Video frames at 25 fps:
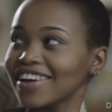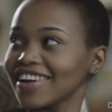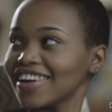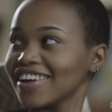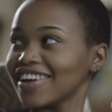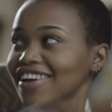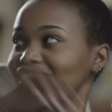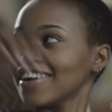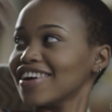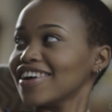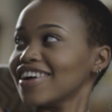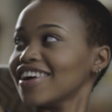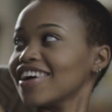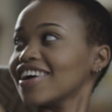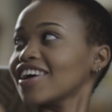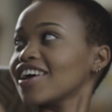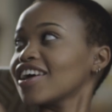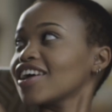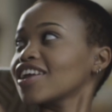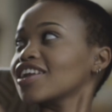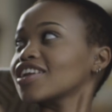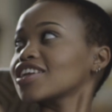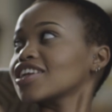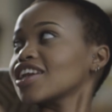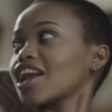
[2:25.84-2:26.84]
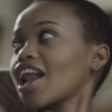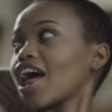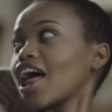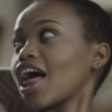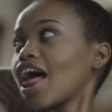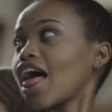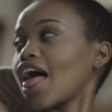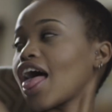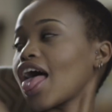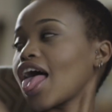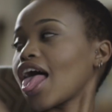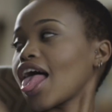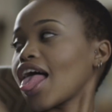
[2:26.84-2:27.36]
Oh, and you missed
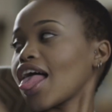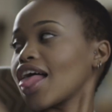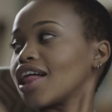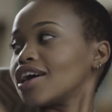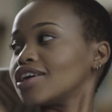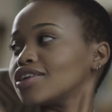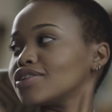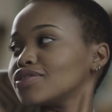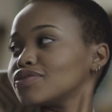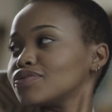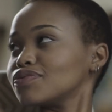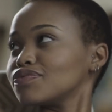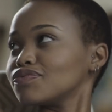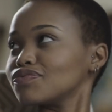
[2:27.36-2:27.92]
games night.